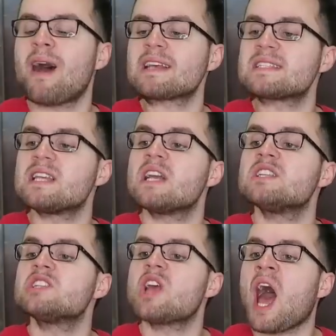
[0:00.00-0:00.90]
my
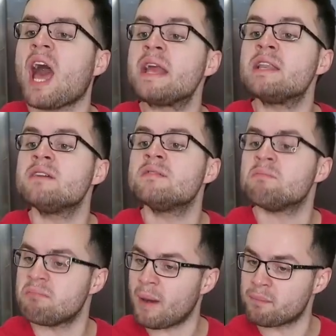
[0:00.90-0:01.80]
sunshine,
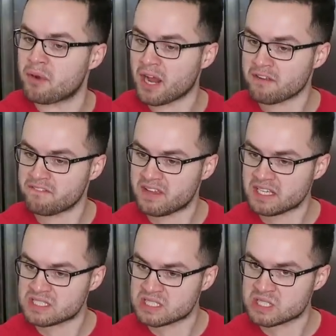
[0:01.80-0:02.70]
my
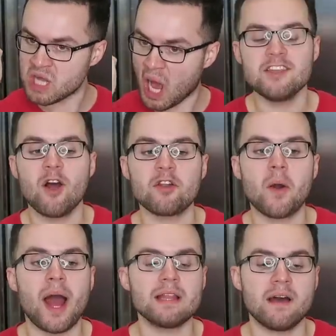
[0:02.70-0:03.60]
breakfast. Y'all
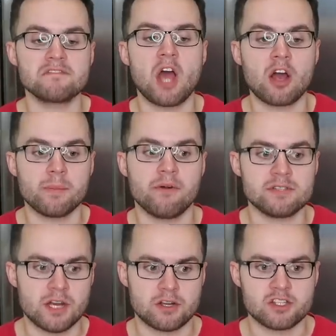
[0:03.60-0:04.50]
know I love Taco Bell
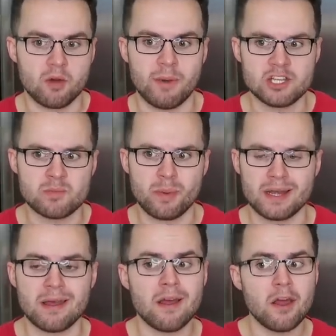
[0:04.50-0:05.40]
dinner so much,
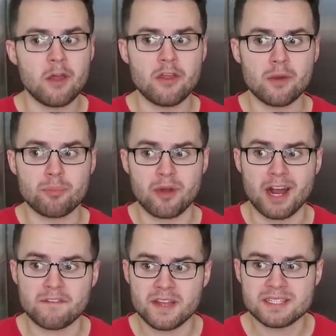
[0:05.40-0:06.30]
but their
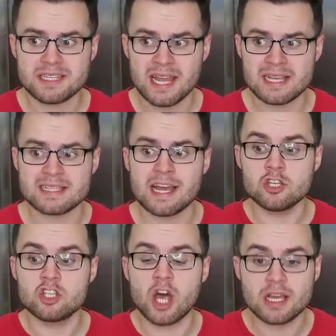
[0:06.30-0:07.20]
breakfast is
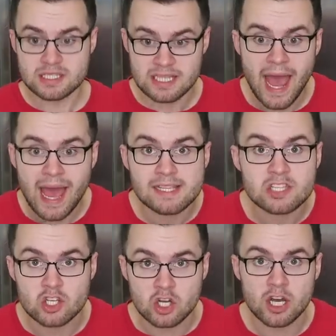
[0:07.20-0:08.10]
just
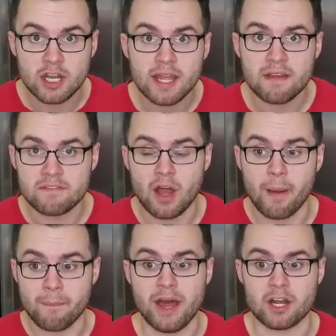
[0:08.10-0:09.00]
as good, if
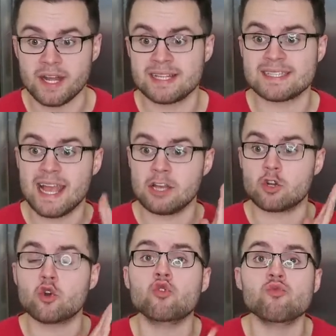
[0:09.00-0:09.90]
not better. It's
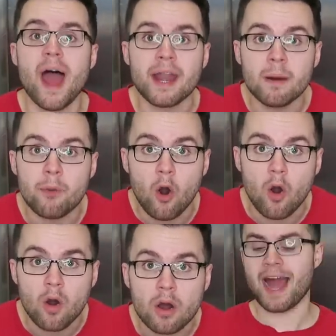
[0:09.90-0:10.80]

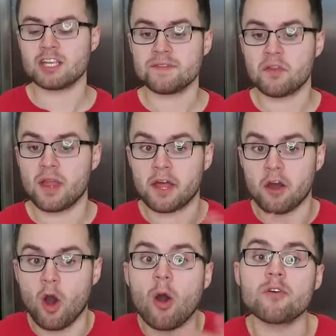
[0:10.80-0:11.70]
incredible. I just feel
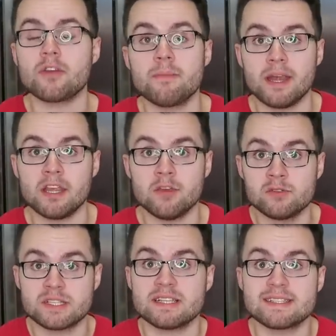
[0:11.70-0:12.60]
like all their menus